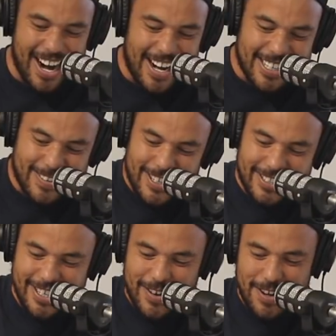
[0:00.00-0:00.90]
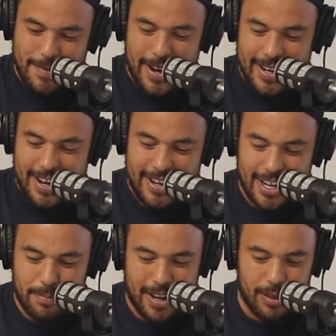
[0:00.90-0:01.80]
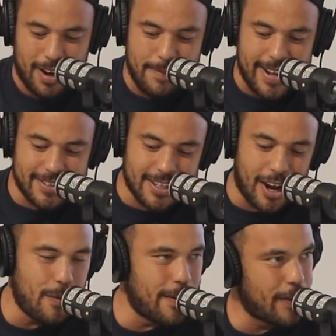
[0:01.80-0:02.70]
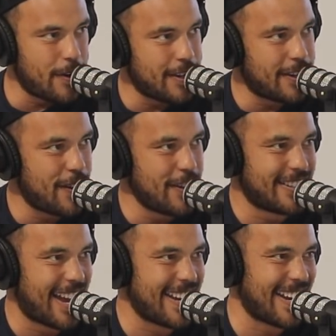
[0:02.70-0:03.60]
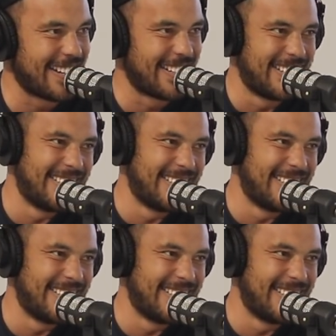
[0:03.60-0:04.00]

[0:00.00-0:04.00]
All right, last question. You're on the bender and you get to pick 3 mates to go with. Who are you taking?